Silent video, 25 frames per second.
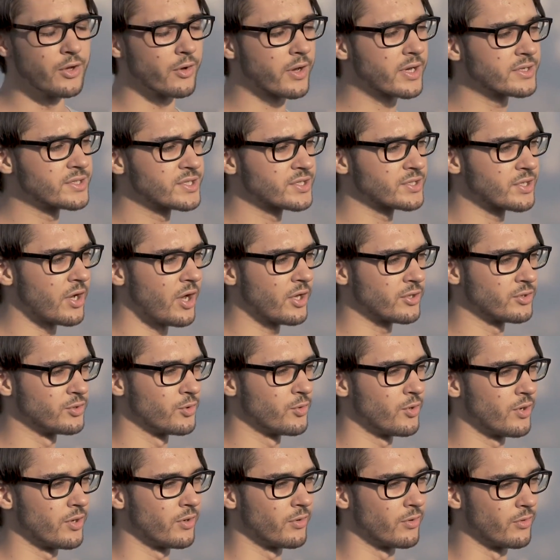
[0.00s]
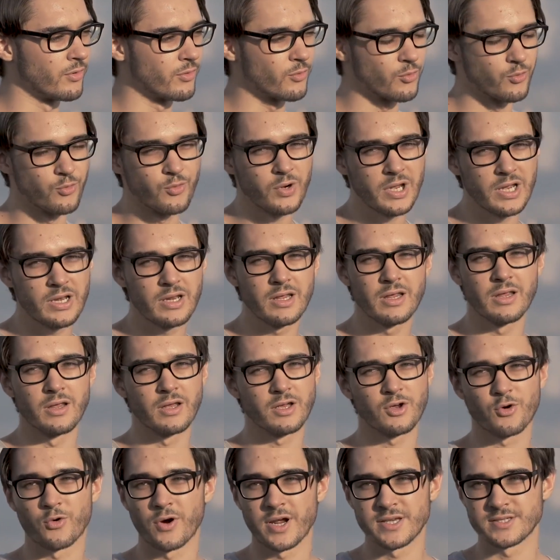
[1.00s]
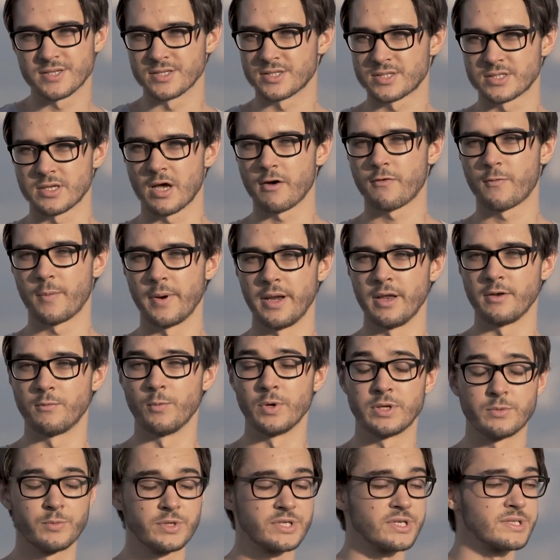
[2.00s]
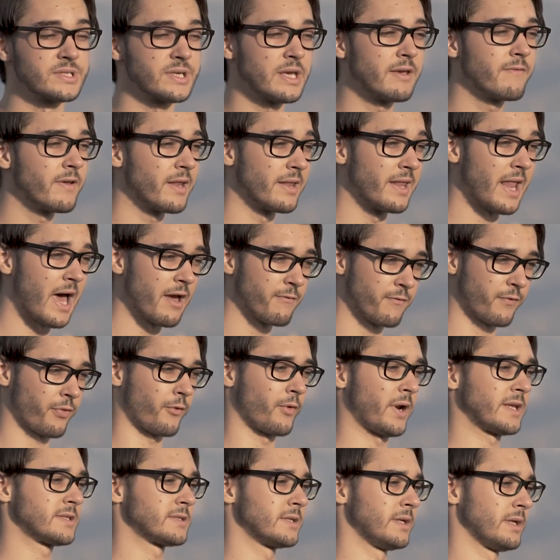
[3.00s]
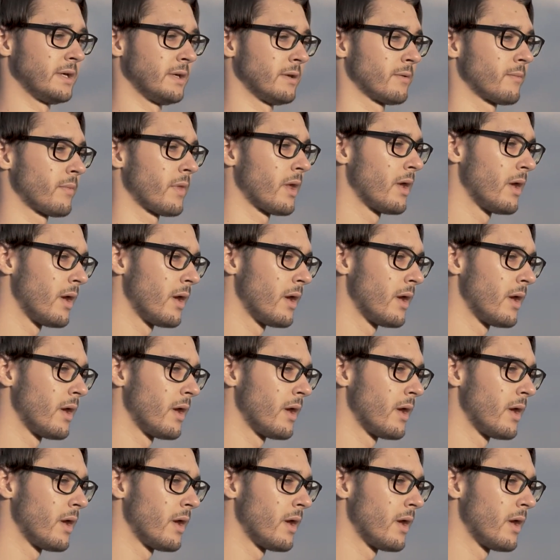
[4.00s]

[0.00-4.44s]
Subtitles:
you can start doing really crazy stuff with it, which is even life-threatening.